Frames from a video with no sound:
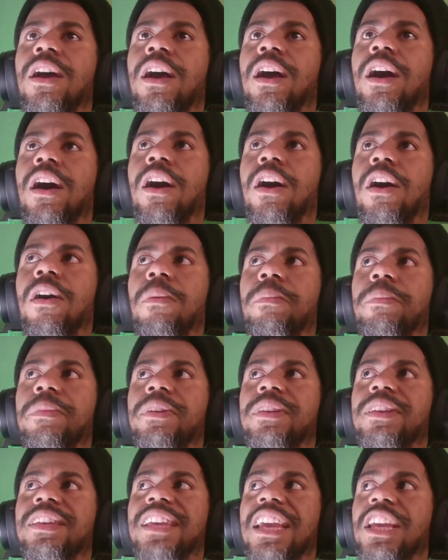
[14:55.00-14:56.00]

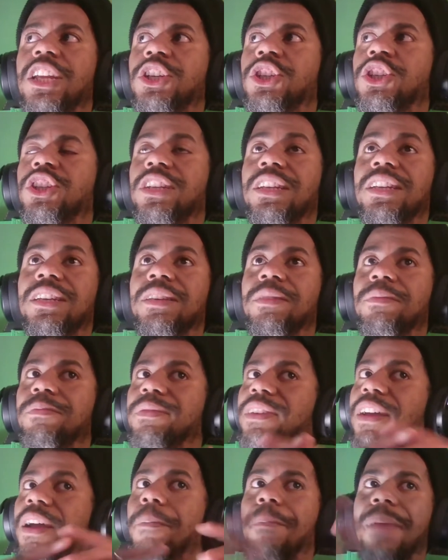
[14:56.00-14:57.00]
Can she
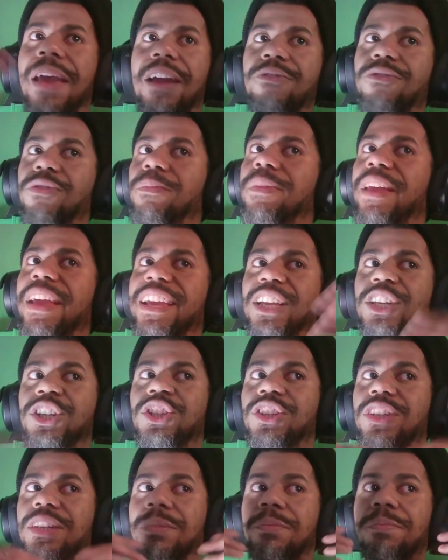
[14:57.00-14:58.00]
come back from that?
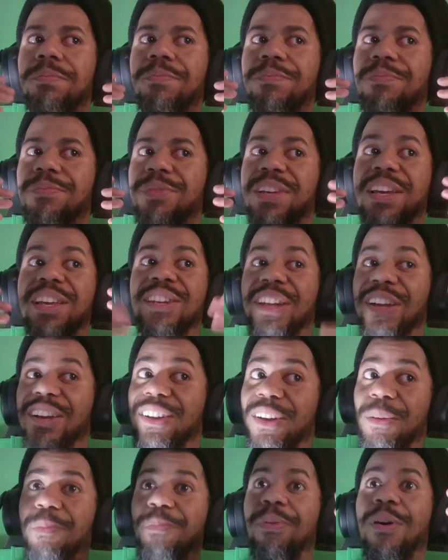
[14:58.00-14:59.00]
Can the
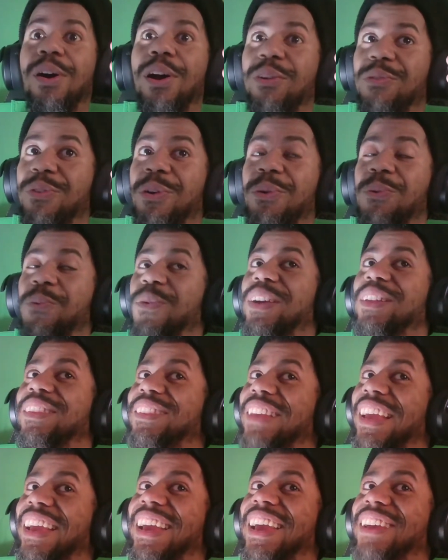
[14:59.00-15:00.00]
good part of her win?
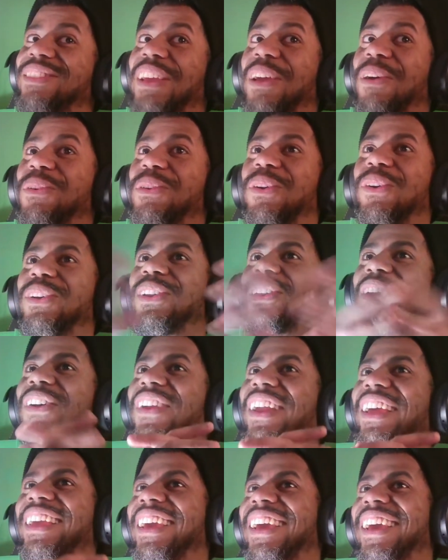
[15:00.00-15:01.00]
I guess I don't know. You know,
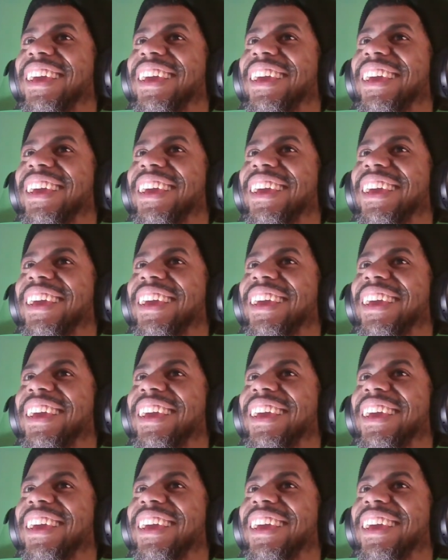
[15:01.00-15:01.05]
like